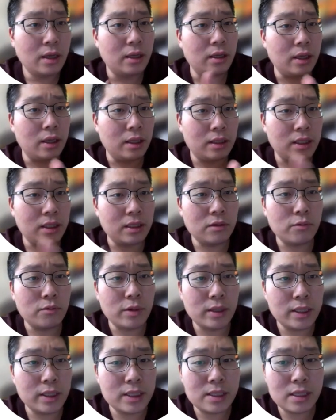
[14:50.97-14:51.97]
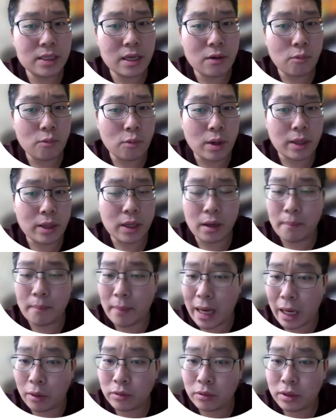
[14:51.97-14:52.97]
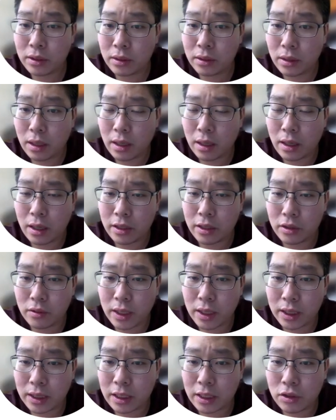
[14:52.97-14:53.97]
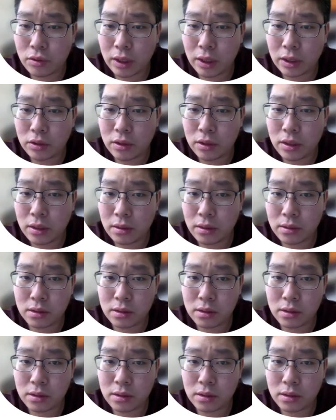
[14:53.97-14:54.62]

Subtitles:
It didn't really say what amount unit that you need to use,